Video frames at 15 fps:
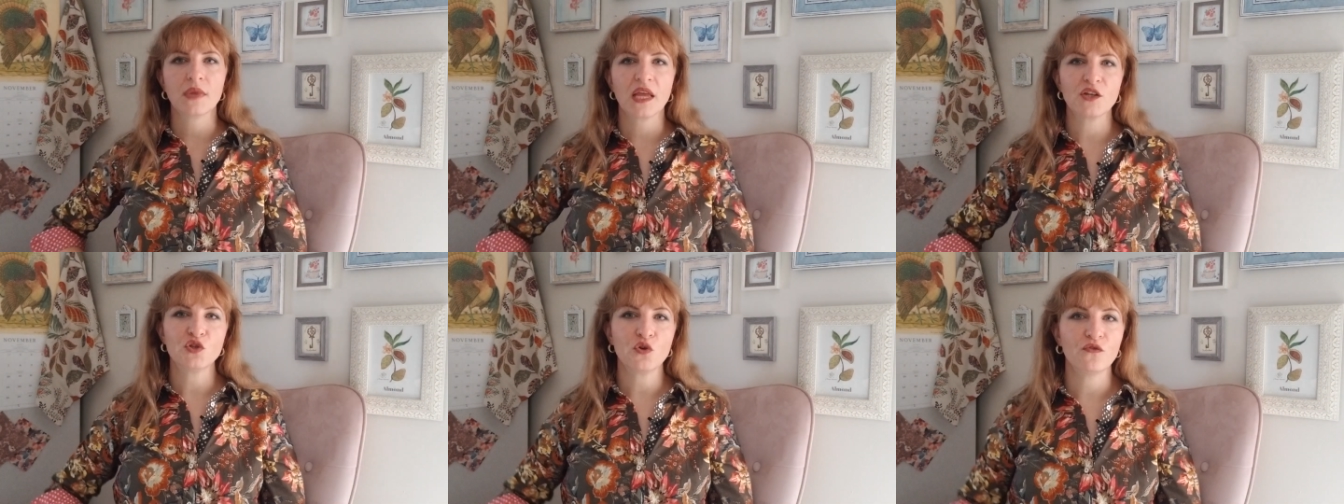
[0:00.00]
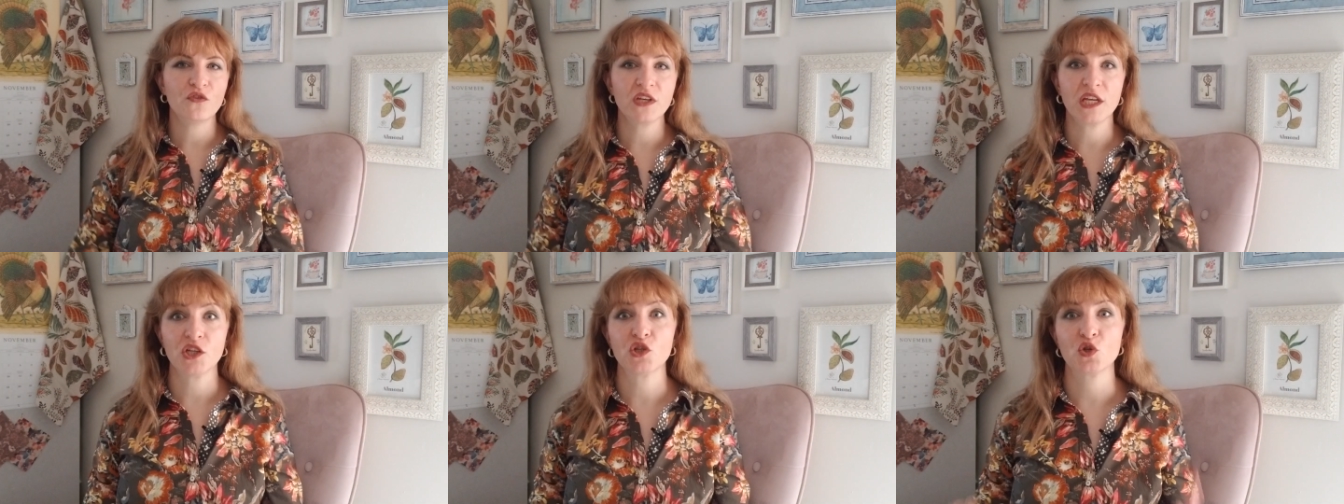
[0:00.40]
And don't
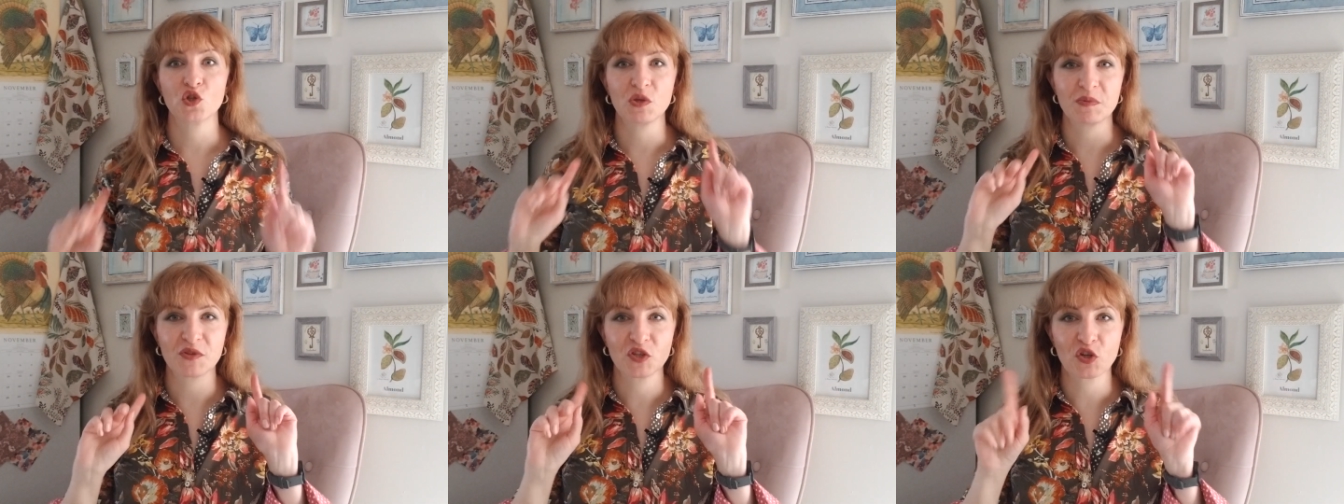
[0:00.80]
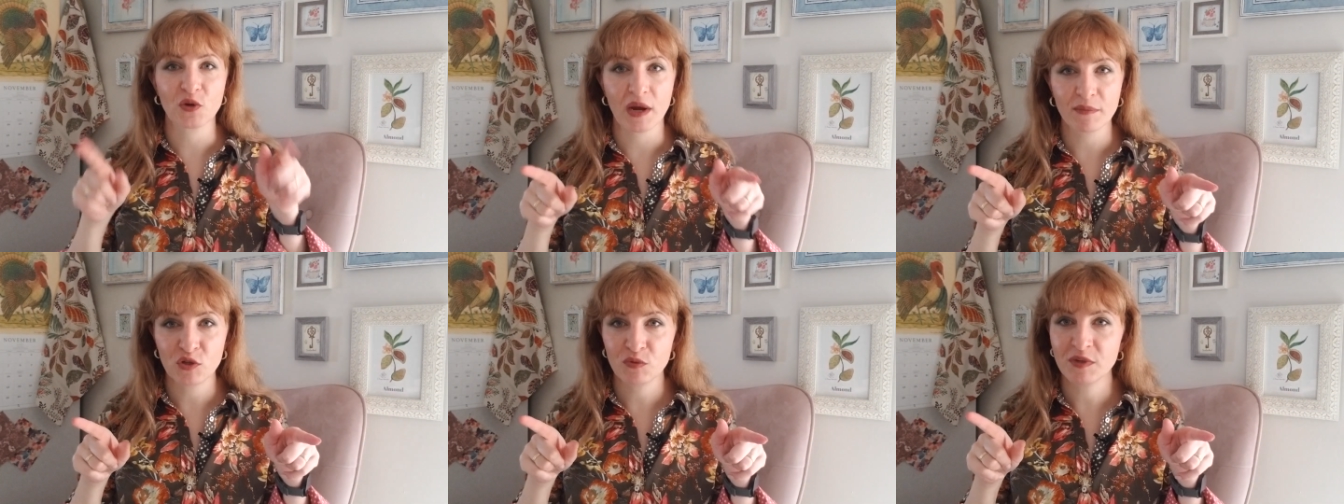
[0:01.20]
forget to
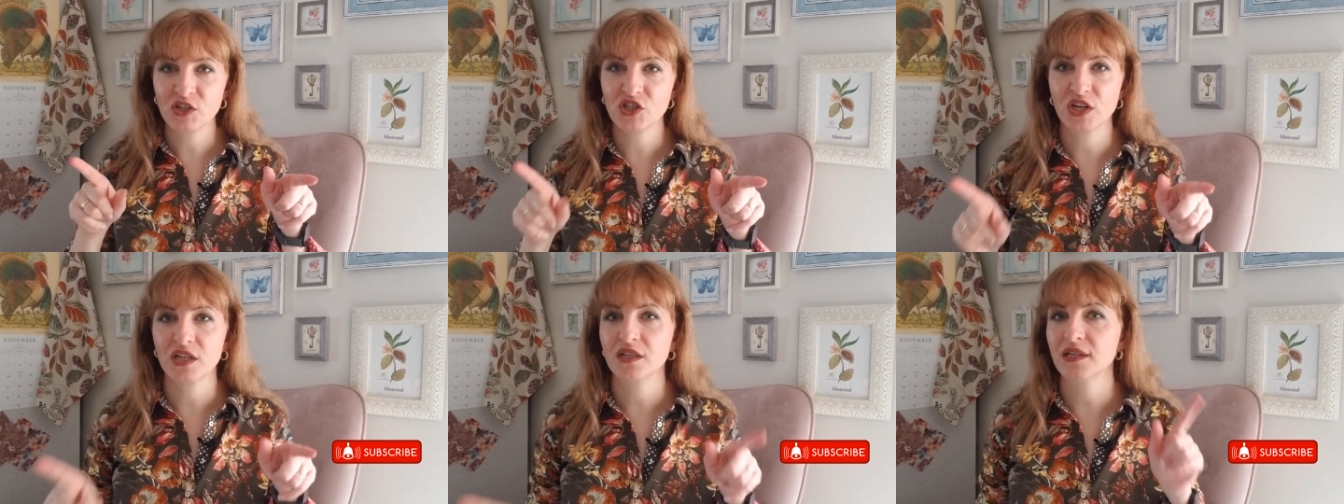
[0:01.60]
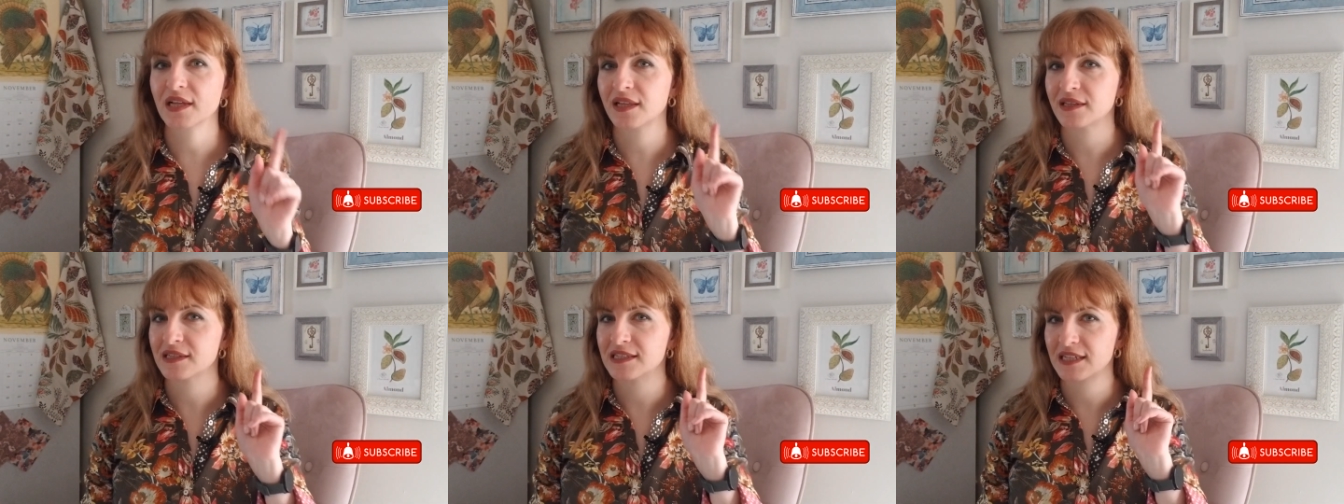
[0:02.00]
subscribe to my channel
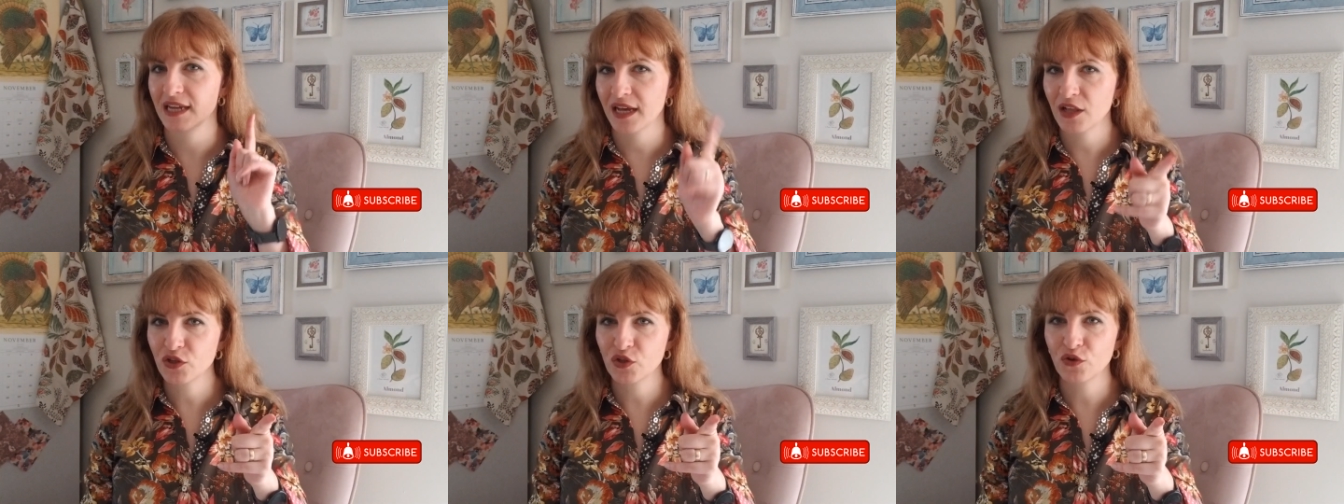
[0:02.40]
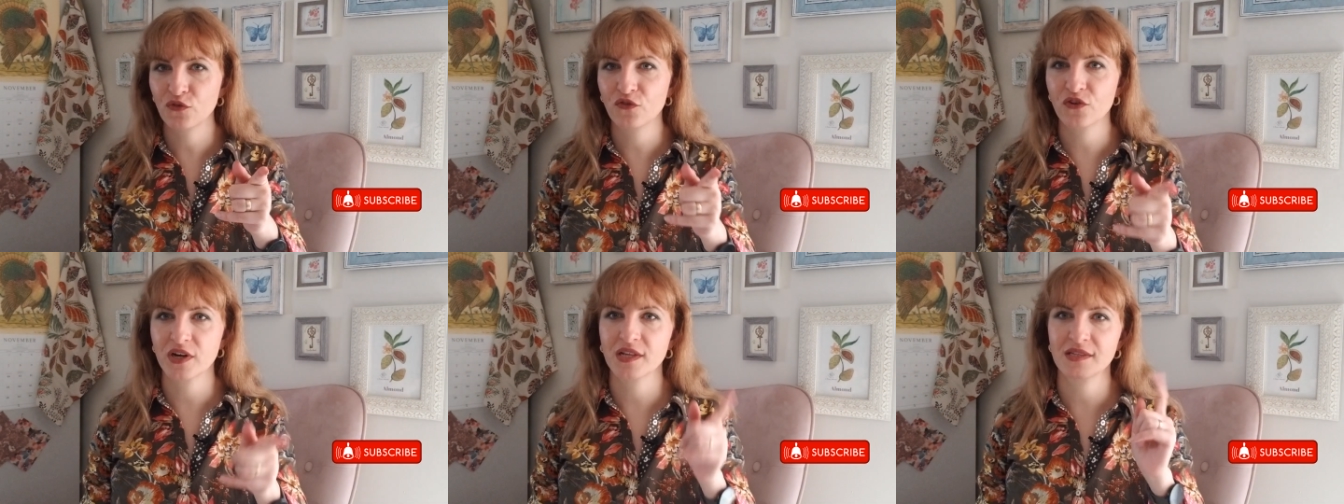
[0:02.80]
and tell your
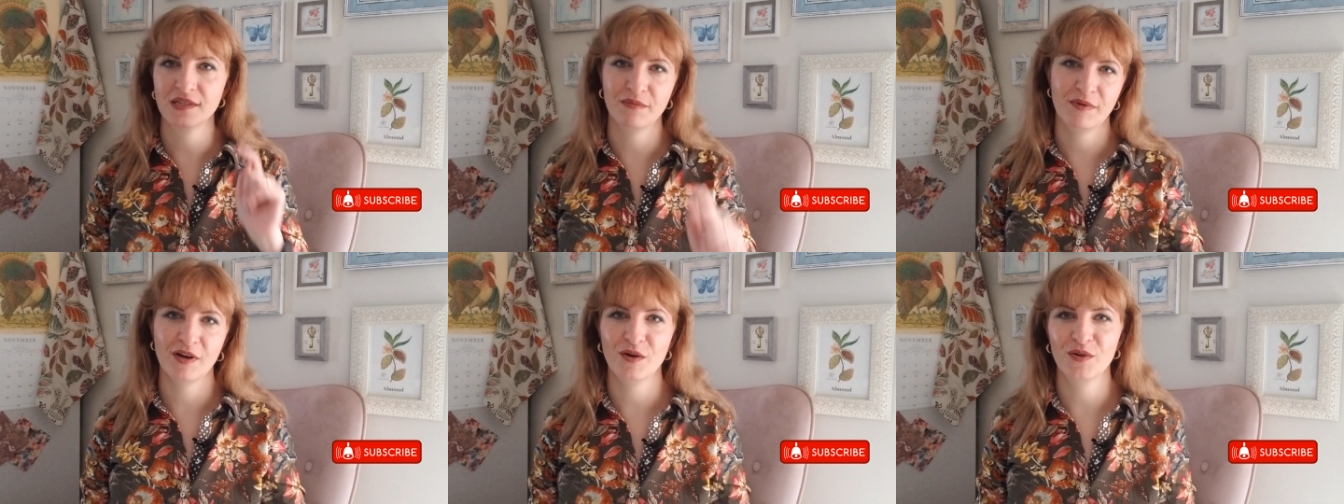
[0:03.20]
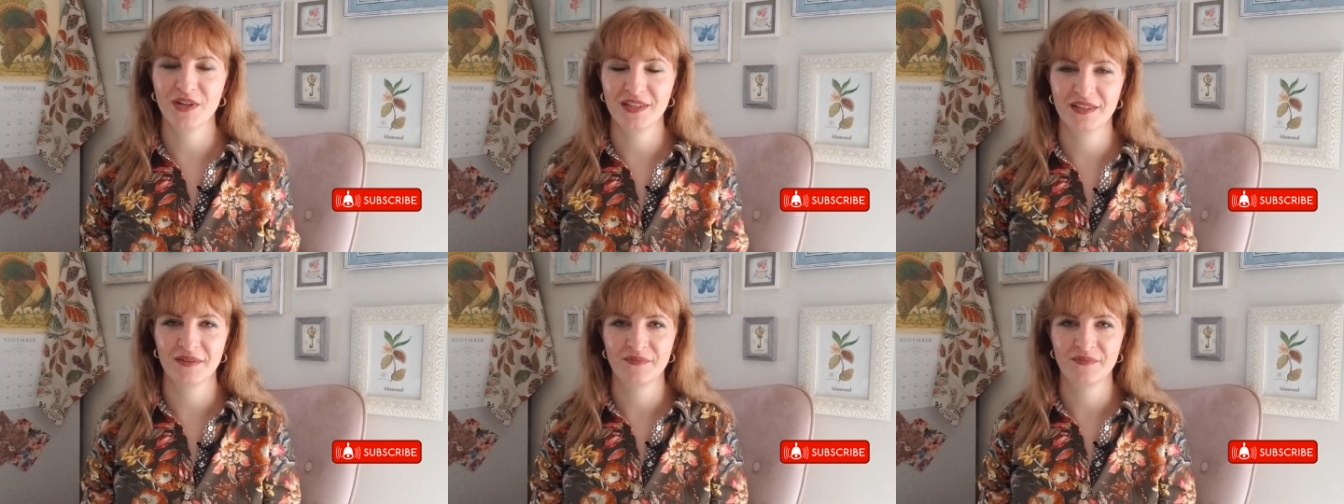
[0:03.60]
friends about it.